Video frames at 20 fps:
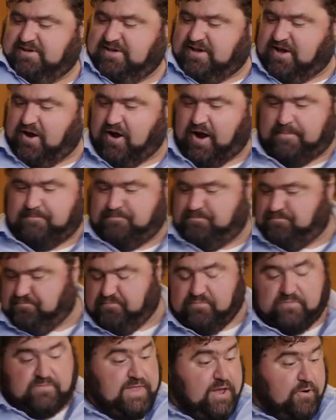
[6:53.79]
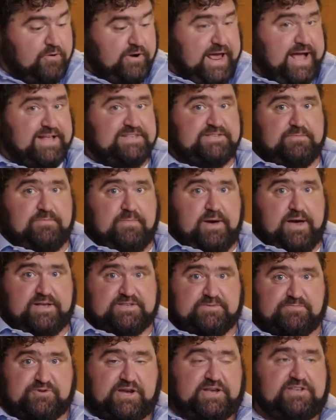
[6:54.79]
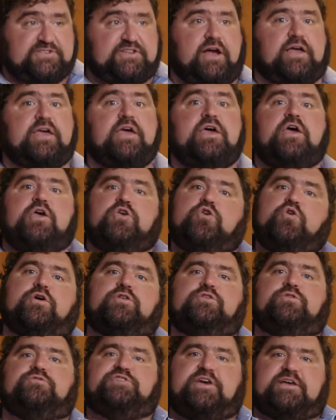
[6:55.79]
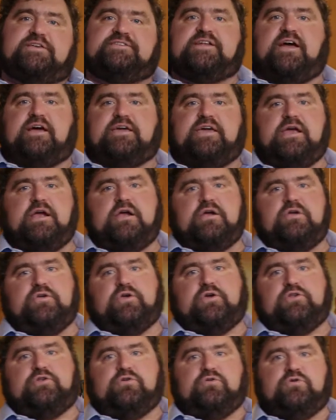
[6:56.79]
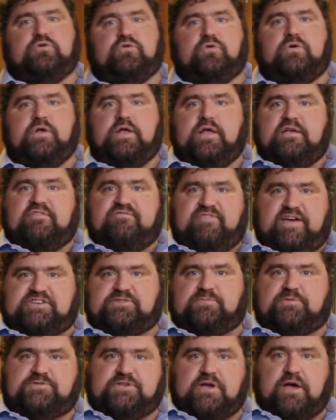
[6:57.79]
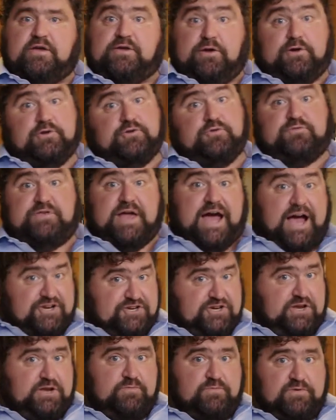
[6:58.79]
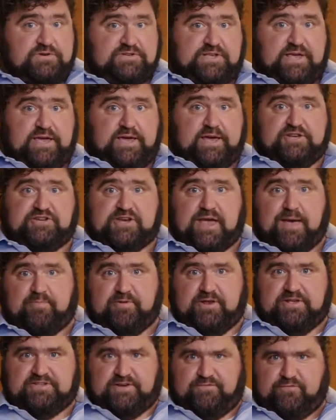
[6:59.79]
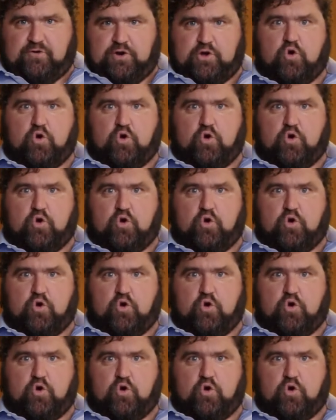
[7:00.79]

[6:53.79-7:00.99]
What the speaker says: All right, now we're gonna add some chicken stock. You could do chicken stock here, you could do vegetable stock, you could do dashi, which is a Japanese, a very